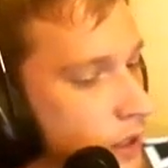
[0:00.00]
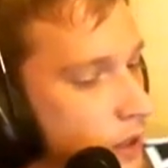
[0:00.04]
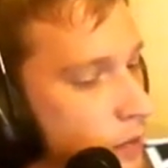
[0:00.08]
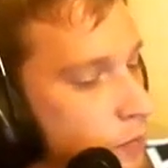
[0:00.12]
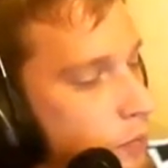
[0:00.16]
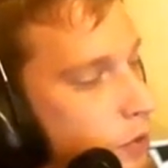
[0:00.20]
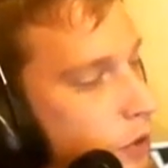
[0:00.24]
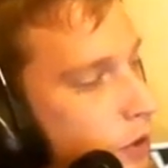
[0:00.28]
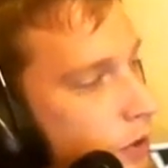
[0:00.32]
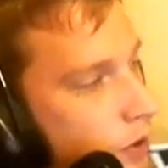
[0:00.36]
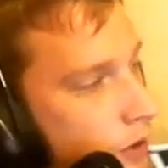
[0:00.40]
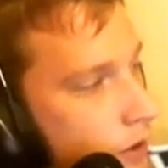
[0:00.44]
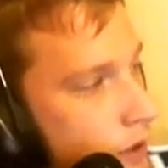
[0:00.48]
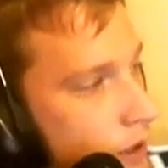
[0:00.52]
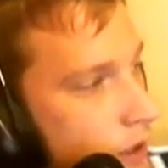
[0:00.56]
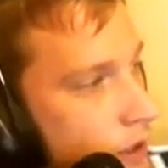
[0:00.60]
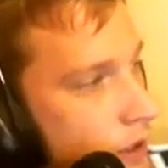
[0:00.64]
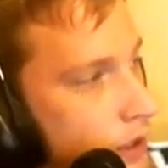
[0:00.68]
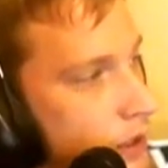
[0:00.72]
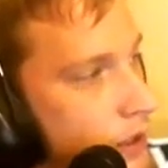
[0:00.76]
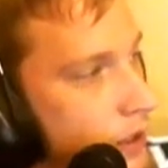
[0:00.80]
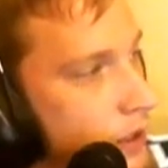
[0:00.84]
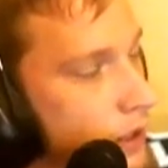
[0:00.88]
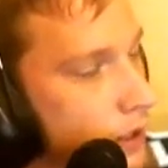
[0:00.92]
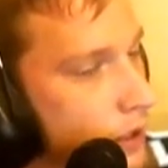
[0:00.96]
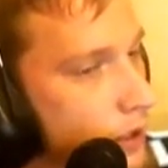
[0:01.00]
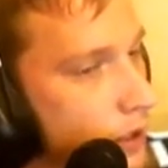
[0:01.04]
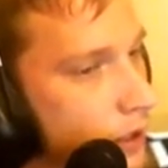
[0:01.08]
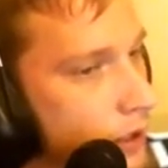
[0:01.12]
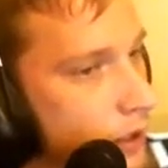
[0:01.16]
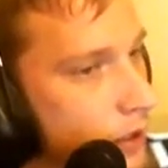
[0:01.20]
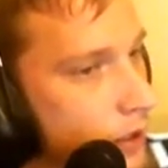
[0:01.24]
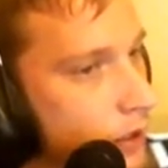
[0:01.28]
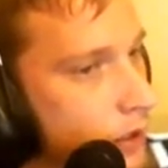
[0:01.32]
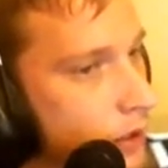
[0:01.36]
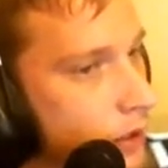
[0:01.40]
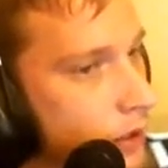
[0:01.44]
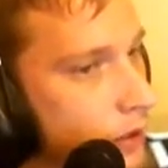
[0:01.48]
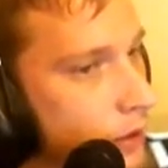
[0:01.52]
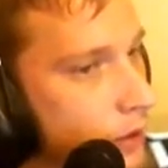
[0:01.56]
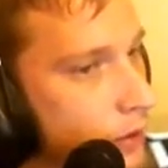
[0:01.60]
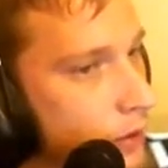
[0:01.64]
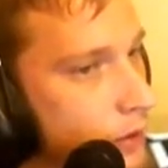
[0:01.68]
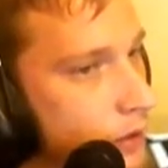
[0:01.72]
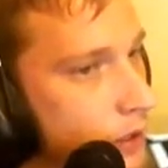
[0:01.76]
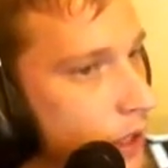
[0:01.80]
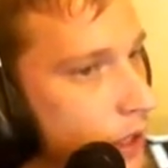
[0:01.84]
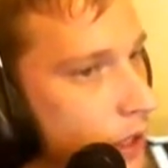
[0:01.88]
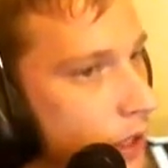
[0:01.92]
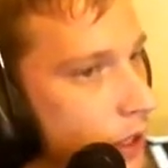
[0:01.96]
they build these
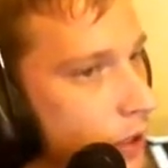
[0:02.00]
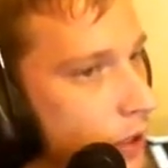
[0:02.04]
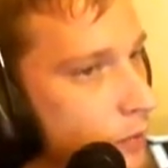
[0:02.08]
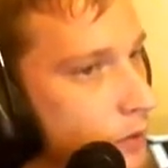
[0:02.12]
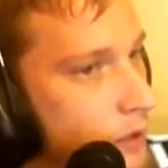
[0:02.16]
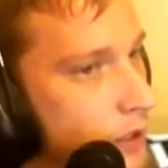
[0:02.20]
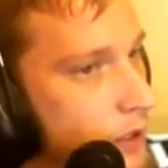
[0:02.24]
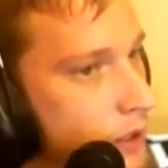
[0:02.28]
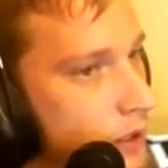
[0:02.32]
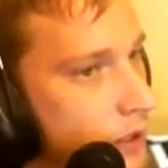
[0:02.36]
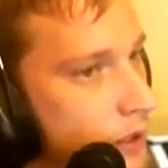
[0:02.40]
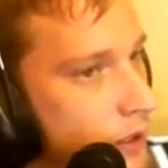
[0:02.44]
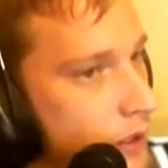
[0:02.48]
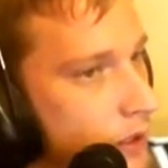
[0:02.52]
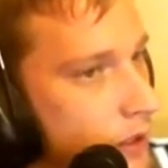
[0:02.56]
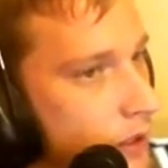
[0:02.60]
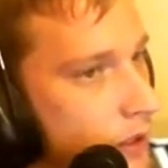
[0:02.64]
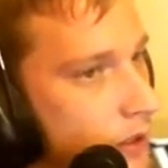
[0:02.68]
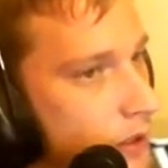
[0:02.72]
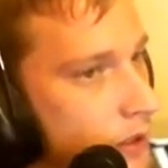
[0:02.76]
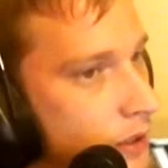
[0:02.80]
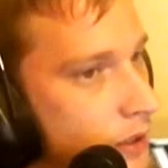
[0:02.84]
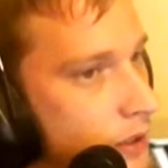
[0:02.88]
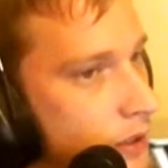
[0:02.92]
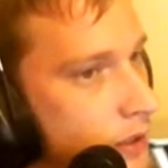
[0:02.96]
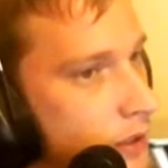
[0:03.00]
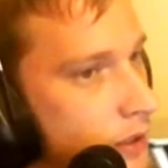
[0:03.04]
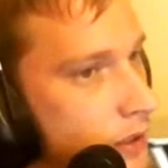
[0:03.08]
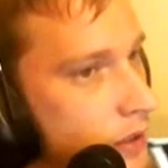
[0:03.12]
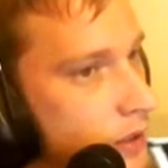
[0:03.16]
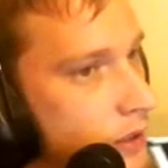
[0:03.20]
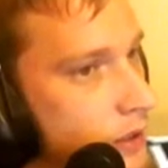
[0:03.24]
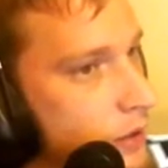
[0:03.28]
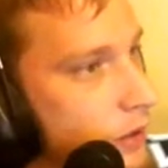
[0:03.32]
stadiums, and the citizens